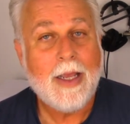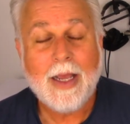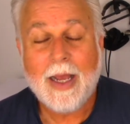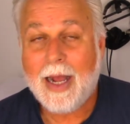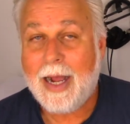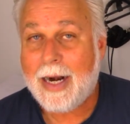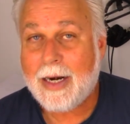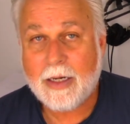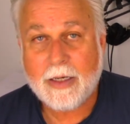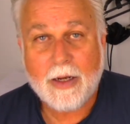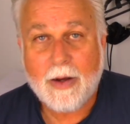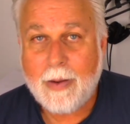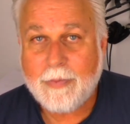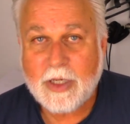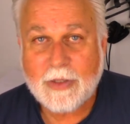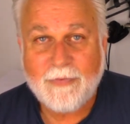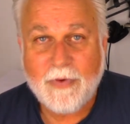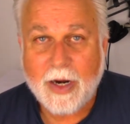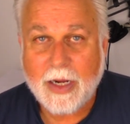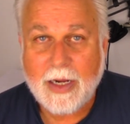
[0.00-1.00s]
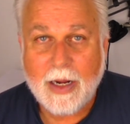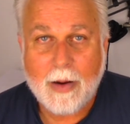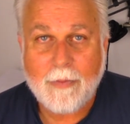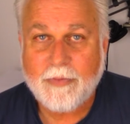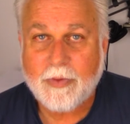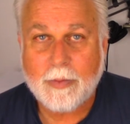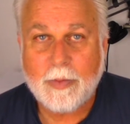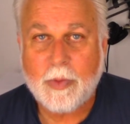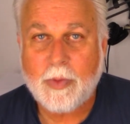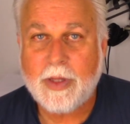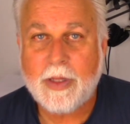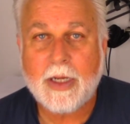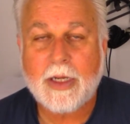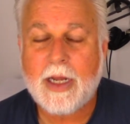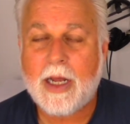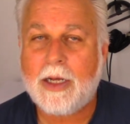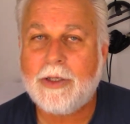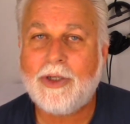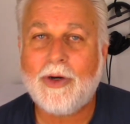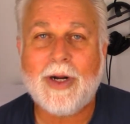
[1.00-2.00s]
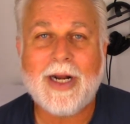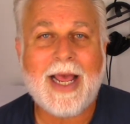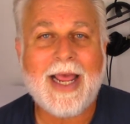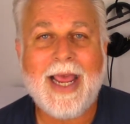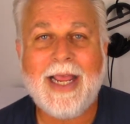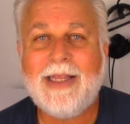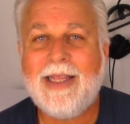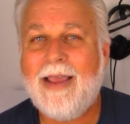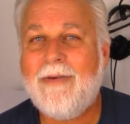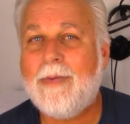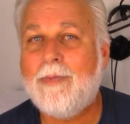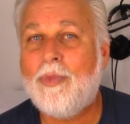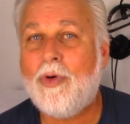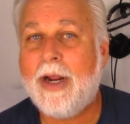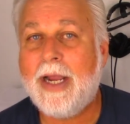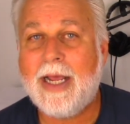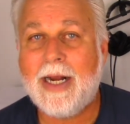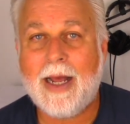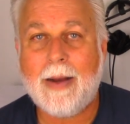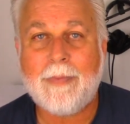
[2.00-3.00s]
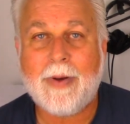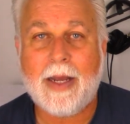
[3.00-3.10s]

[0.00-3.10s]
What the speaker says: I don't know, I'm just very comfortable with the culture, and I hate to even bring it up.